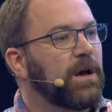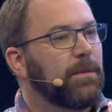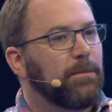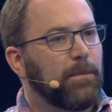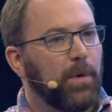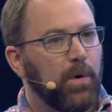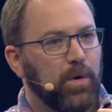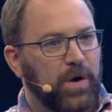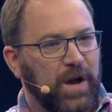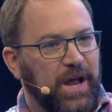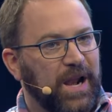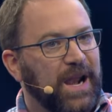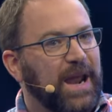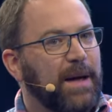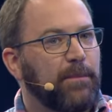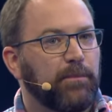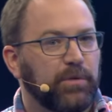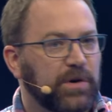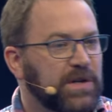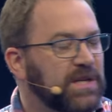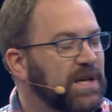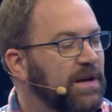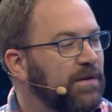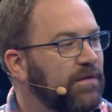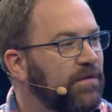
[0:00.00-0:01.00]
more
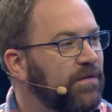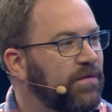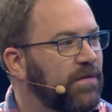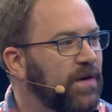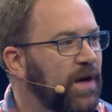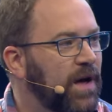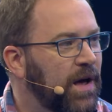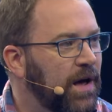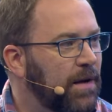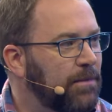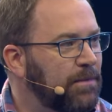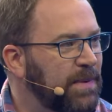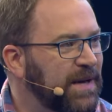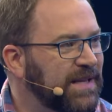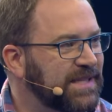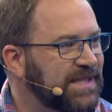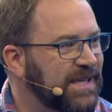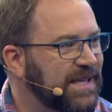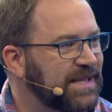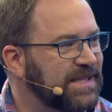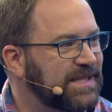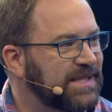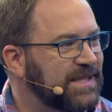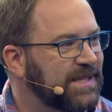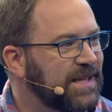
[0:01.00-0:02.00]
collaborative uh,
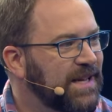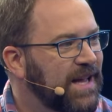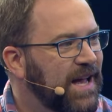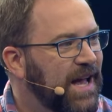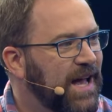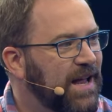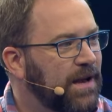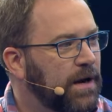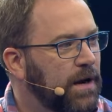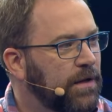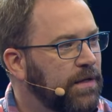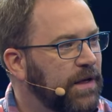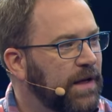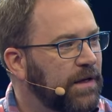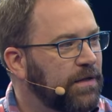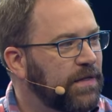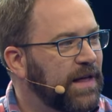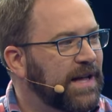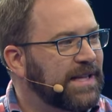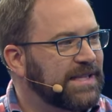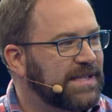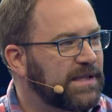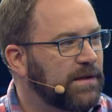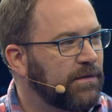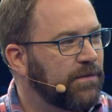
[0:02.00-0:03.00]
pieces. And I think
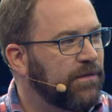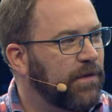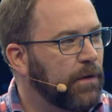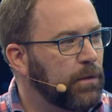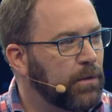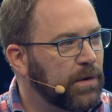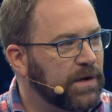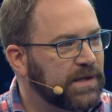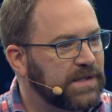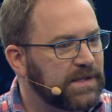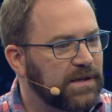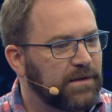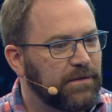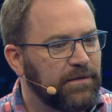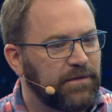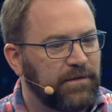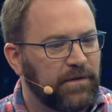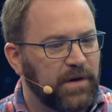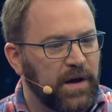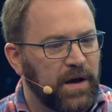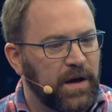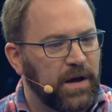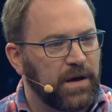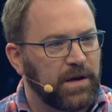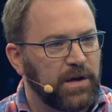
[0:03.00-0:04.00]
that's the focus of
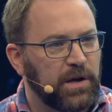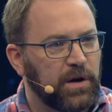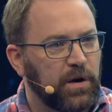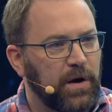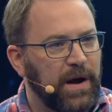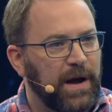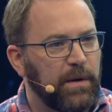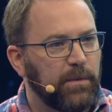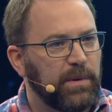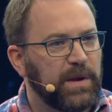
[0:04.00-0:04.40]
uh, you know, how